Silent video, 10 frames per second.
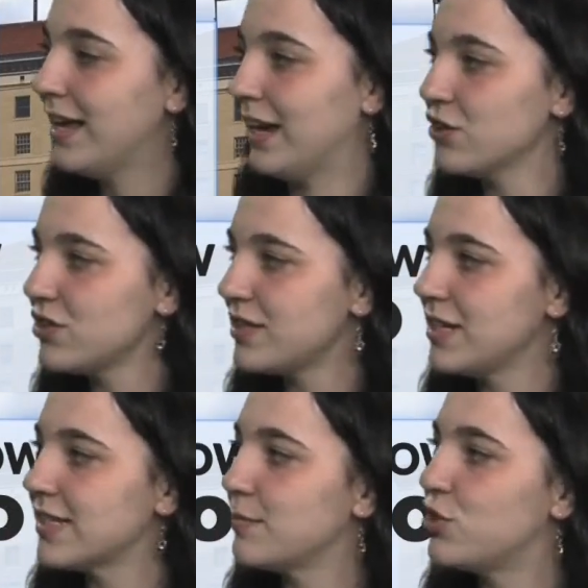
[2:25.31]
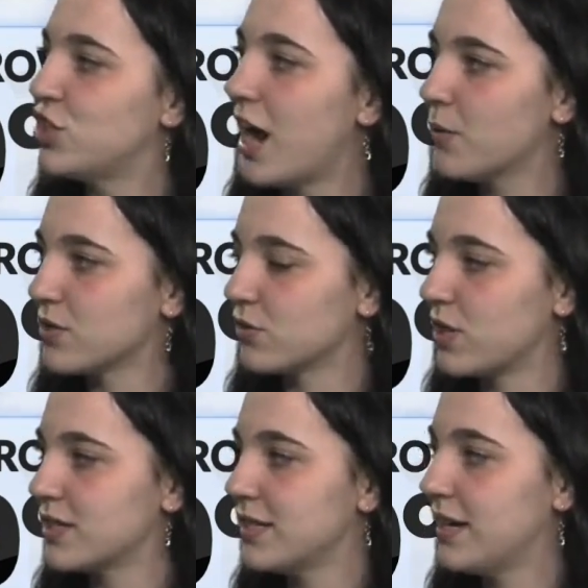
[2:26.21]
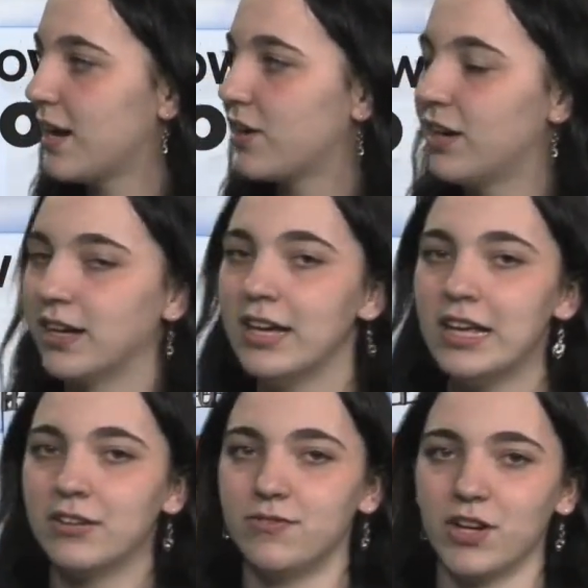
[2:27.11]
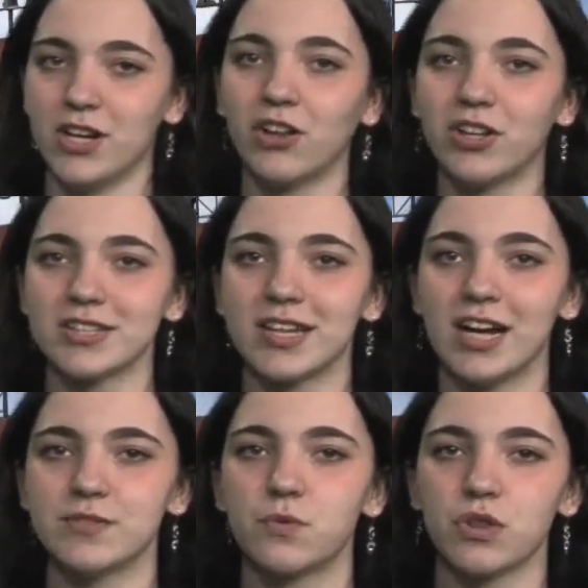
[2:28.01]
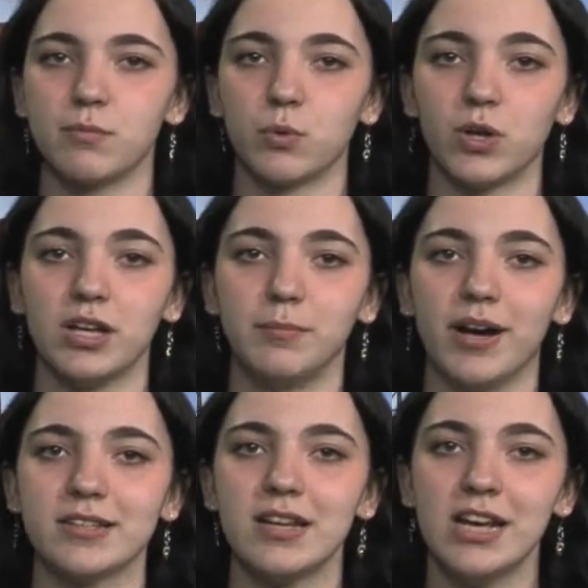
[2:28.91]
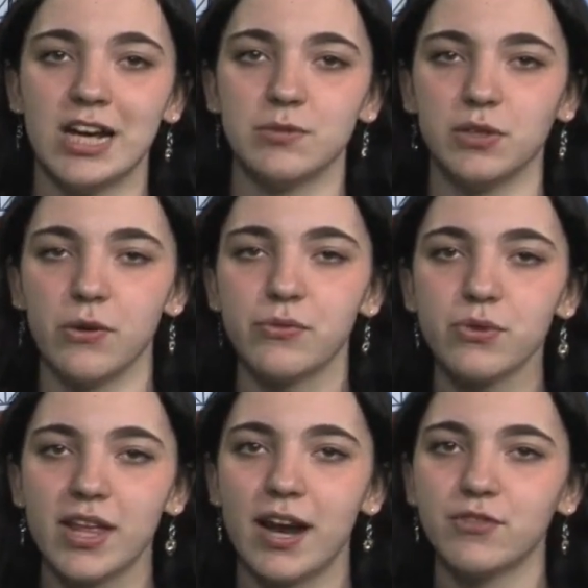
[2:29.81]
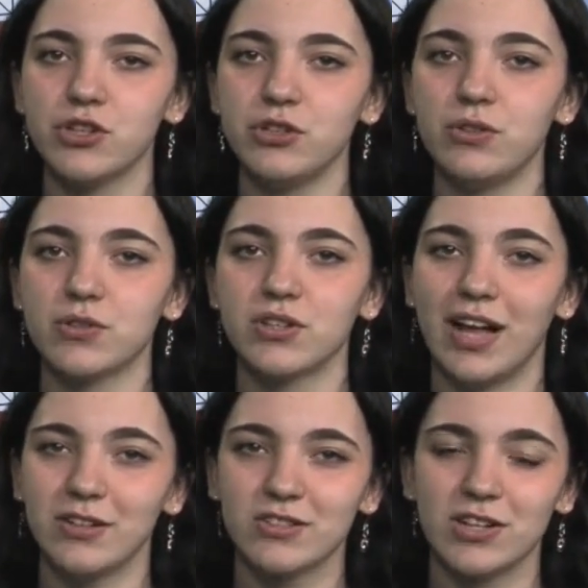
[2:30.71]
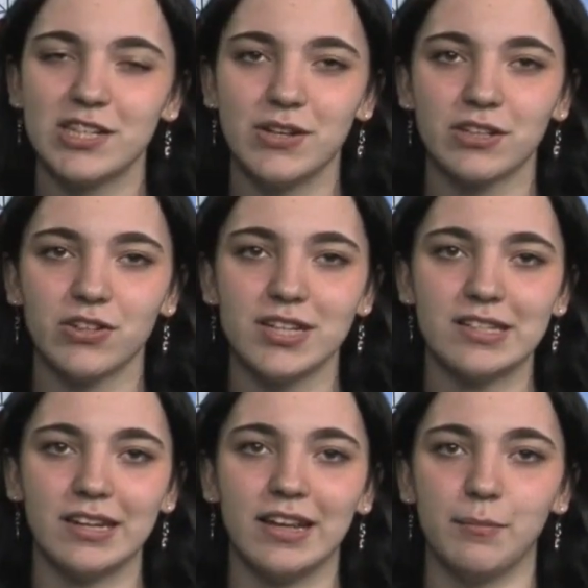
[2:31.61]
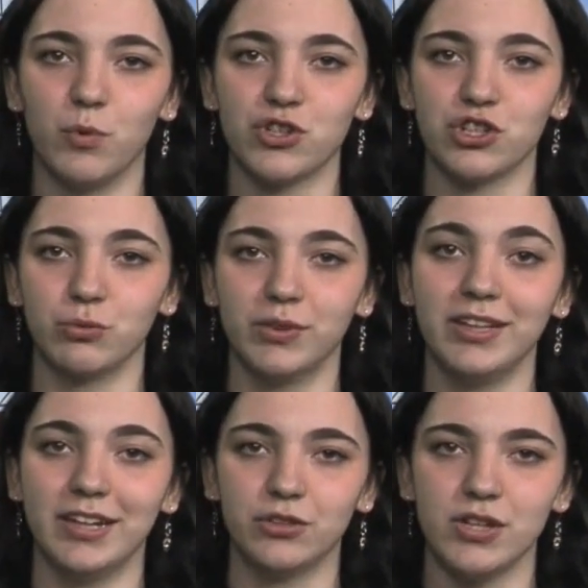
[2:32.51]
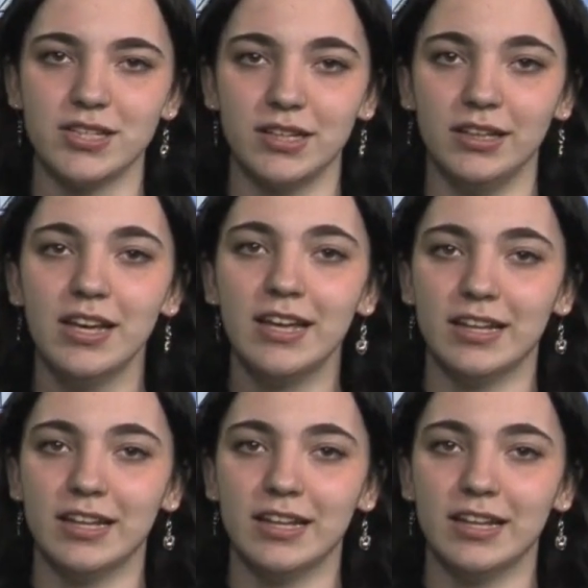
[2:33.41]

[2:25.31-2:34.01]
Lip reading: Actually seeing some showers across the area. It's very clear skies for the morning. But as we go through that afternoon, those clouds start to increase and that moisture really increasing.